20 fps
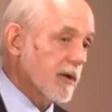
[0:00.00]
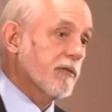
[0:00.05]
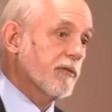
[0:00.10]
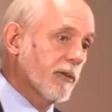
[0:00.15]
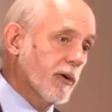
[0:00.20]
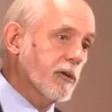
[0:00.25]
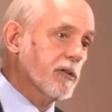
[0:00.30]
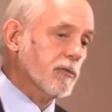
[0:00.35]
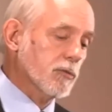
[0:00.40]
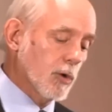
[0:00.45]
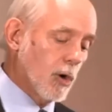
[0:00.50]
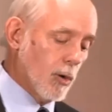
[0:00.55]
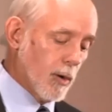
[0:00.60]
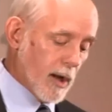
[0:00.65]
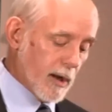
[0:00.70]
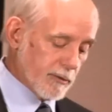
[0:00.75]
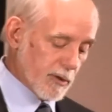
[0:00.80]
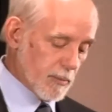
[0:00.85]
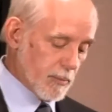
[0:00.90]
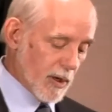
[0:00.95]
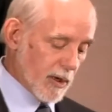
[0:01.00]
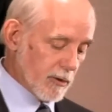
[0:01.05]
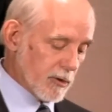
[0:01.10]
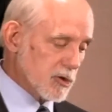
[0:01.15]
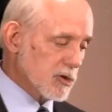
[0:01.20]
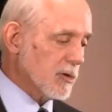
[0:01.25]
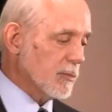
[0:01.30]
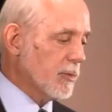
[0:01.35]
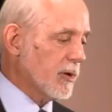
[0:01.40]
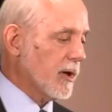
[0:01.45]
The first role every
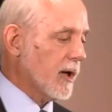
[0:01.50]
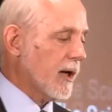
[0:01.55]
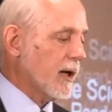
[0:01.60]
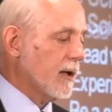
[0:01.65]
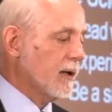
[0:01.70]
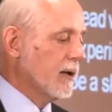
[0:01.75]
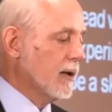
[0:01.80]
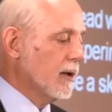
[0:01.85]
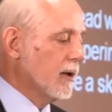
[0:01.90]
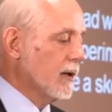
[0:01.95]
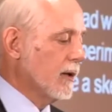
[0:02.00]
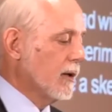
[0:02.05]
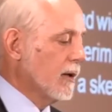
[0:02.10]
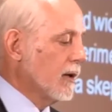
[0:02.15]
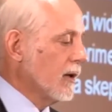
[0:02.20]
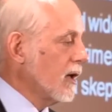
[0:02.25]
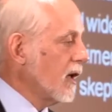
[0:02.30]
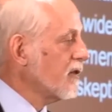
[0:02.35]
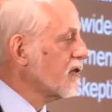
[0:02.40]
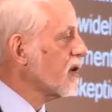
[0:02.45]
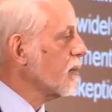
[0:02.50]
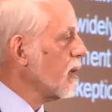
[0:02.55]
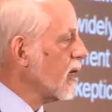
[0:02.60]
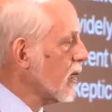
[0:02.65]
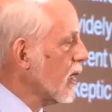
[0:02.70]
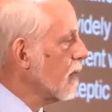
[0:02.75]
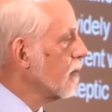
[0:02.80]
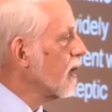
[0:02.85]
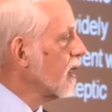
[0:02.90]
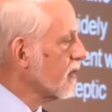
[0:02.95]
parent should play is to
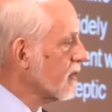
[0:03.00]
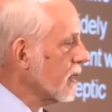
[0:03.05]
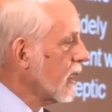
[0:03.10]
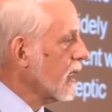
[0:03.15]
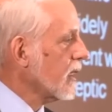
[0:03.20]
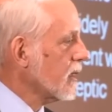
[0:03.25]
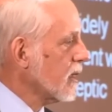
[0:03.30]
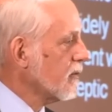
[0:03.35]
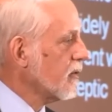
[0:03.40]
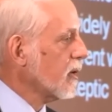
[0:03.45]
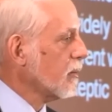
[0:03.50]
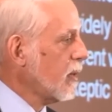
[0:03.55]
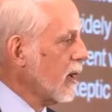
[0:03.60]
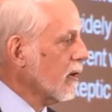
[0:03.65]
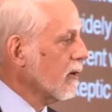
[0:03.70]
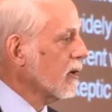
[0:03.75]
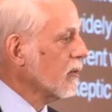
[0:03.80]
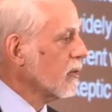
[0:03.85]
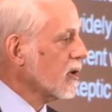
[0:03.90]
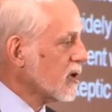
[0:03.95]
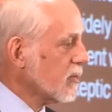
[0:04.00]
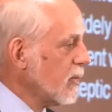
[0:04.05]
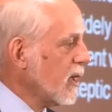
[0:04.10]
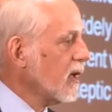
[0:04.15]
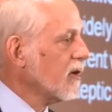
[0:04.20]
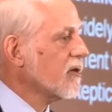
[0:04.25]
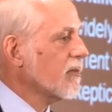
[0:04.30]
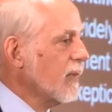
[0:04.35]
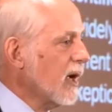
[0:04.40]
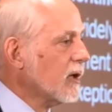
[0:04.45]
become a scientific parent, which
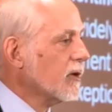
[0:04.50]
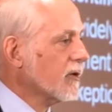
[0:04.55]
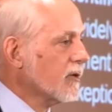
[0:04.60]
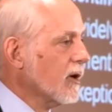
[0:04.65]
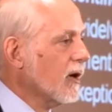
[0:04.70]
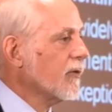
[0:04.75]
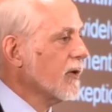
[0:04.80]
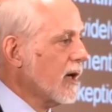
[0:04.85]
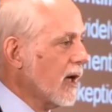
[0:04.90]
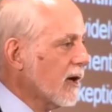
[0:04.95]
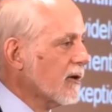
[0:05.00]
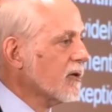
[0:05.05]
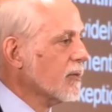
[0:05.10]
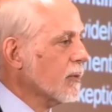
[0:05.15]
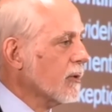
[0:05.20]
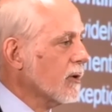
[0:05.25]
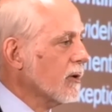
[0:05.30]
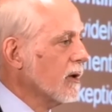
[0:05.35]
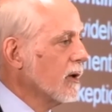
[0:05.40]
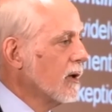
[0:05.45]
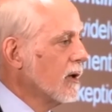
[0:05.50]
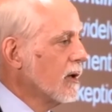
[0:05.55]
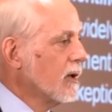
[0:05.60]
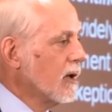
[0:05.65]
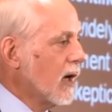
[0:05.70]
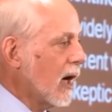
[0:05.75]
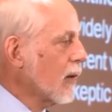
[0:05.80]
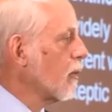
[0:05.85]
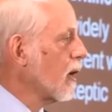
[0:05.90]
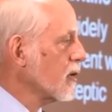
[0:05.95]
means make yourself an expert.
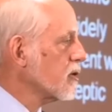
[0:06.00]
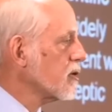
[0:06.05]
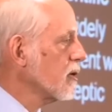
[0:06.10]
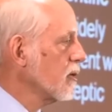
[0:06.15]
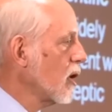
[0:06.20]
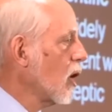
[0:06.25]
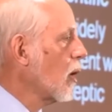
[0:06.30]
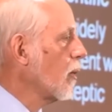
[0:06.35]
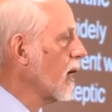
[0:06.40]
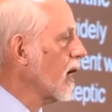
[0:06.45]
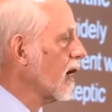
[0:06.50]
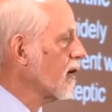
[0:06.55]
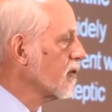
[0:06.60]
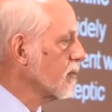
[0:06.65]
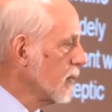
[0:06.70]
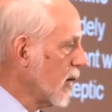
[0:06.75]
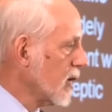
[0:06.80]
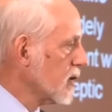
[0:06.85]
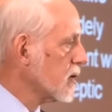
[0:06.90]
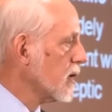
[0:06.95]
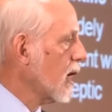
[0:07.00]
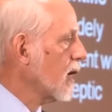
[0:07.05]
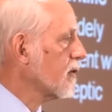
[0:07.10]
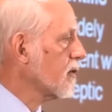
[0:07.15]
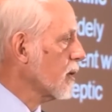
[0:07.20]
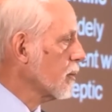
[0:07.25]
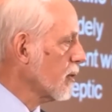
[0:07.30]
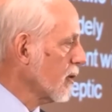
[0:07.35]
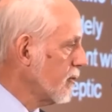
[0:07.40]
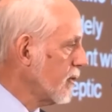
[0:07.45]
I want you knowing as much
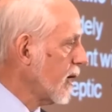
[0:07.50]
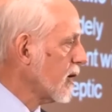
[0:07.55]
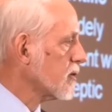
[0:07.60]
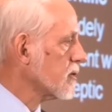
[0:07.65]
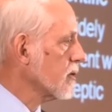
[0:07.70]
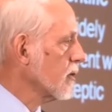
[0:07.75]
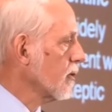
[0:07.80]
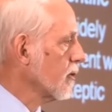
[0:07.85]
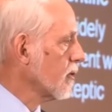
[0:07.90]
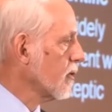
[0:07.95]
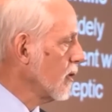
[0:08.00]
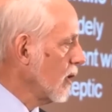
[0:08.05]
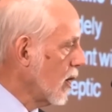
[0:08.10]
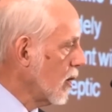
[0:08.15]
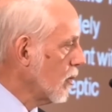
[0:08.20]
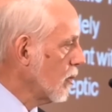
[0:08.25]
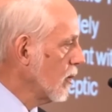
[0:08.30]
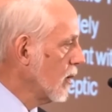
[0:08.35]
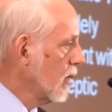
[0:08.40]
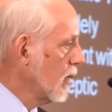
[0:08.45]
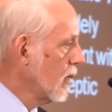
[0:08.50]
as the professionals know.